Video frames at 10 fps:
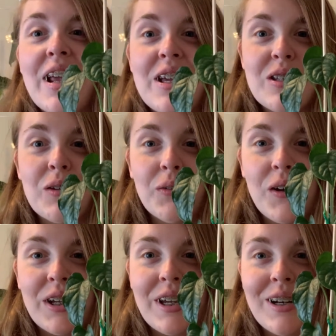is
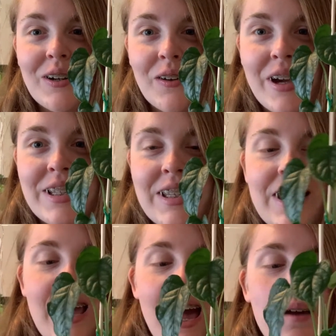freaking
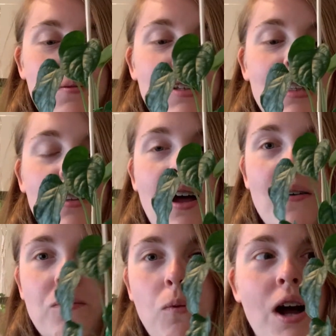crazy. I absolutely
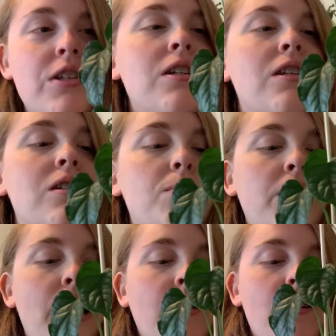love watching this
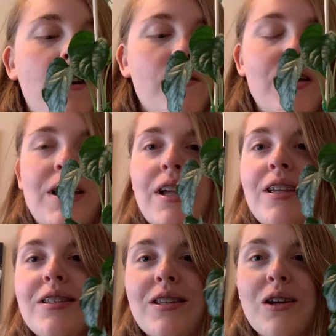plant grow. It is